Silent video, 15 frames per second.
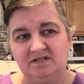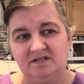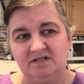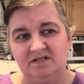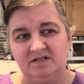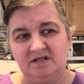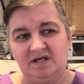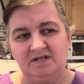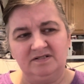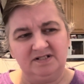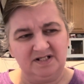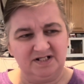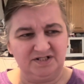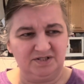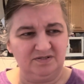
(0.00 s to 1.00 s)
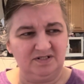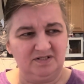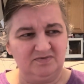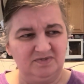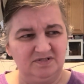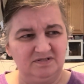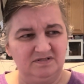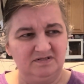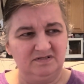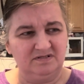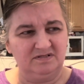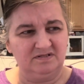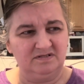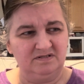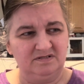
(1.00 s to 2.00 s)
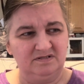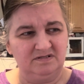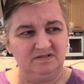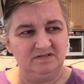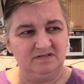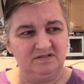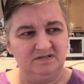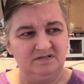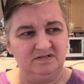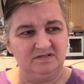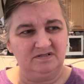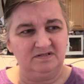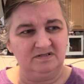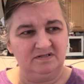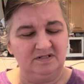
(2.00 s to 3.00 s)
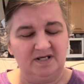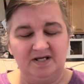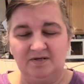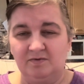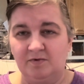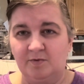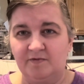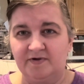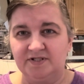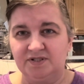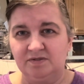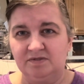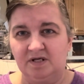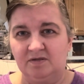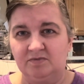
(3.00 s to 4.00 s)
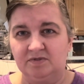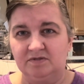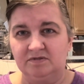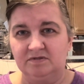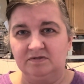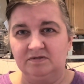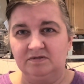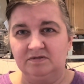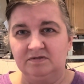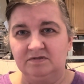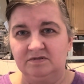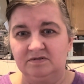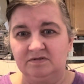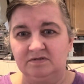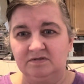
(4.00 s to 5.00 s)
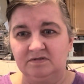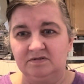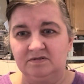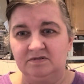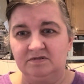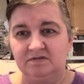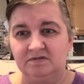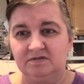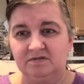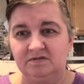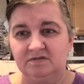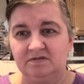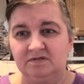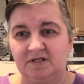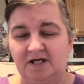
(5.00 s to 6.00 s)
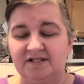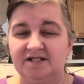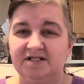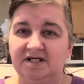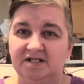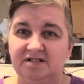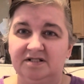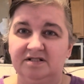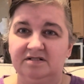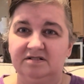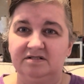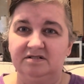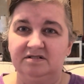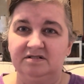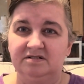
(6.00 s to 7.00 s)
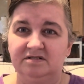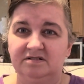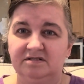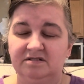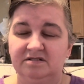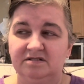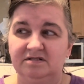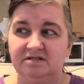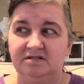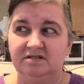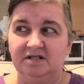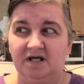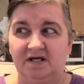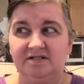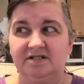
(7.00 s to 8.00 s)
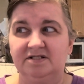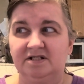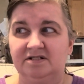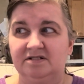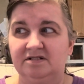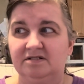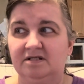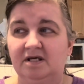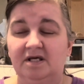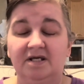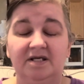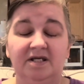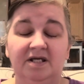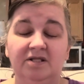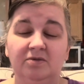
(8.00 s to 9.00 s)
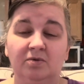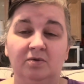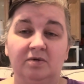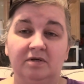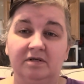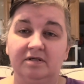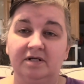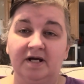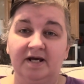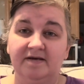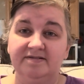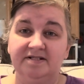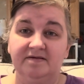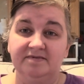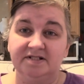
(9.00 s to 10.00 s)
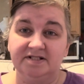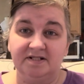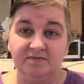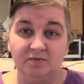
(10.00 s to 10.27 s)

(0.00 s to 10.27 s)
called Moths, charted by Heaven and Earth Designs, and it is artwork designed by Marta Dollig. So that is my other inactive whip.